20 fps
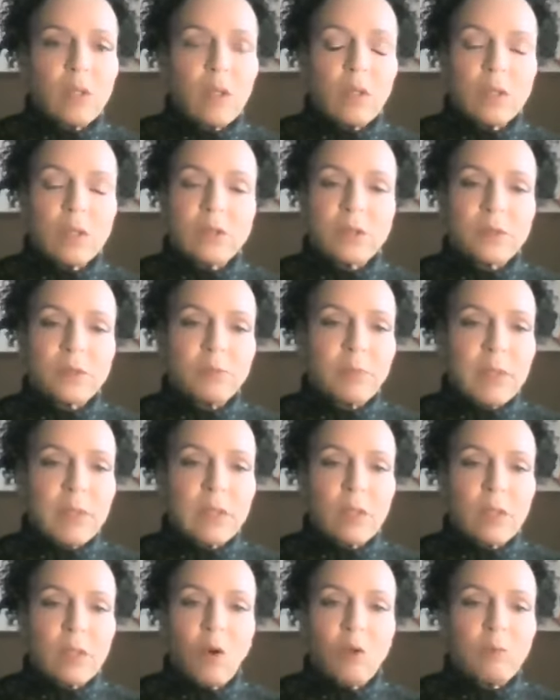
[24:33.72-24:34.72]
It's
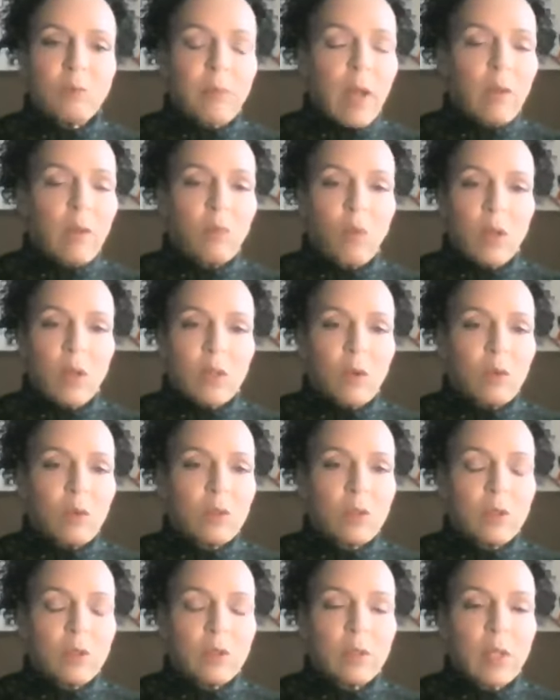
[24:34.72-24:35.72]
been owned by one
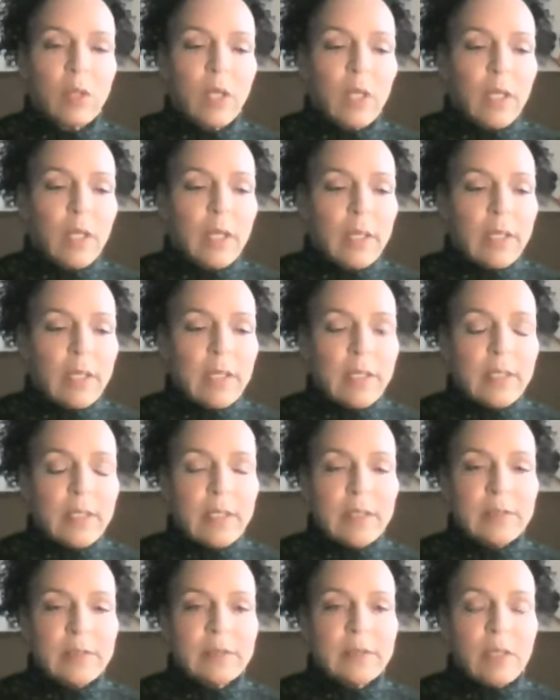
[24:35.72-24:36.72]
owner. It
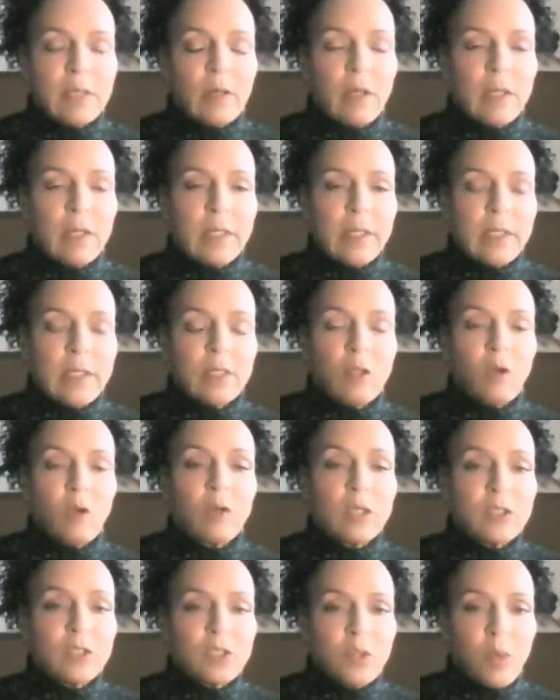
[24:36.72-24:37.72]
is in
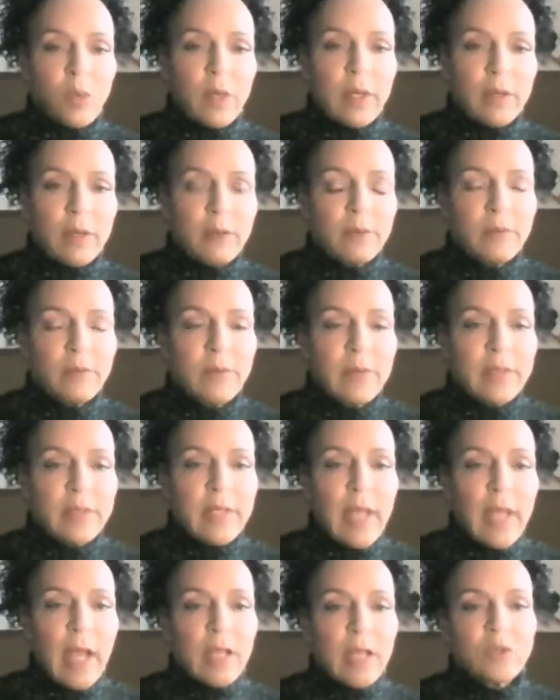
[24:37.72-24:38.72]
Logan Square.
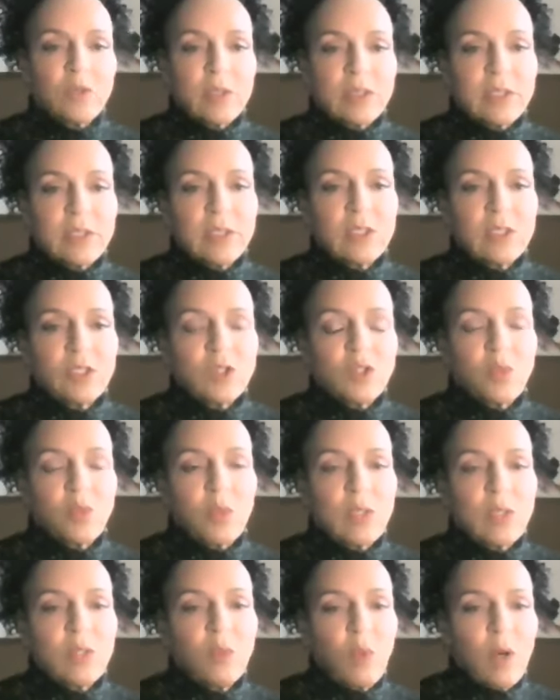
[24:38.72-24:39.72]
The address is
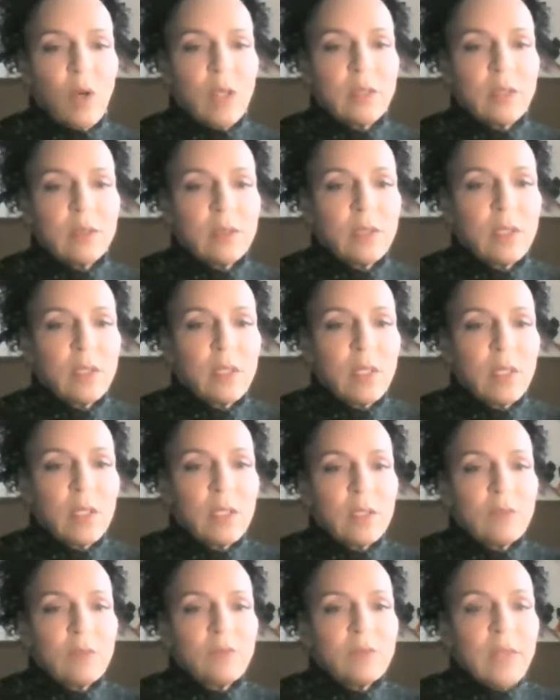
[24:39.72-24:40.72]

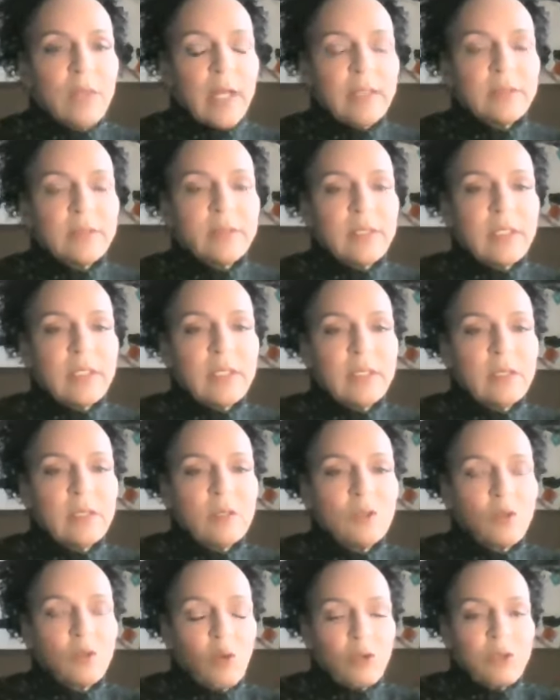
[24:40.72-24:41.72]
2119
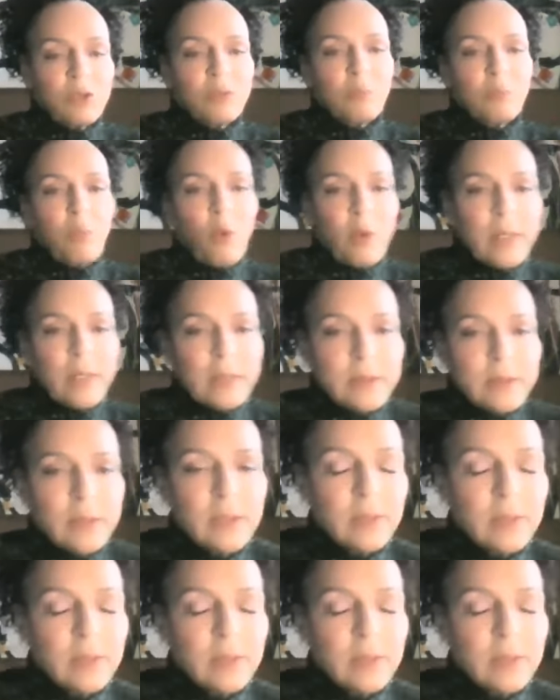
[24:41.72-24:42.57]
North Point.